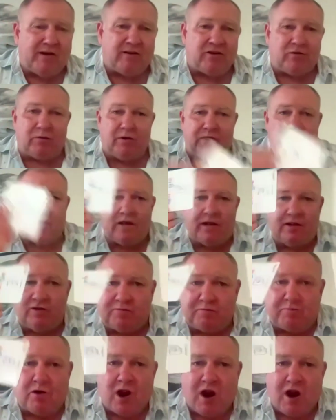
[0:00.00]
enter with
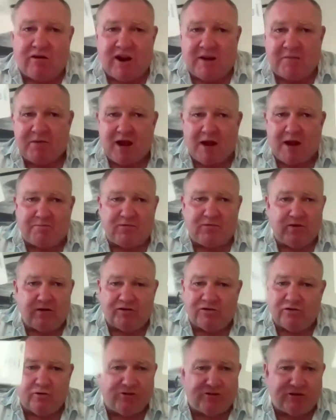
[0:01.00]
these programmed up
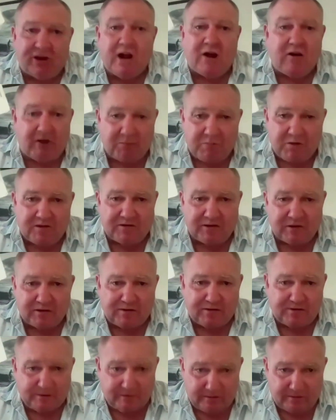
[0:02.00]
to a generic
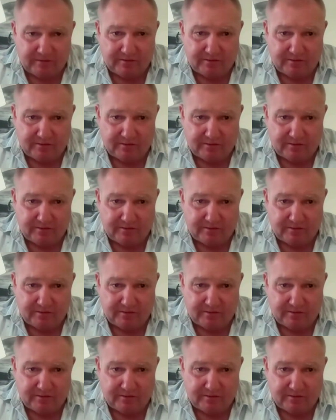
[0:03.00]
business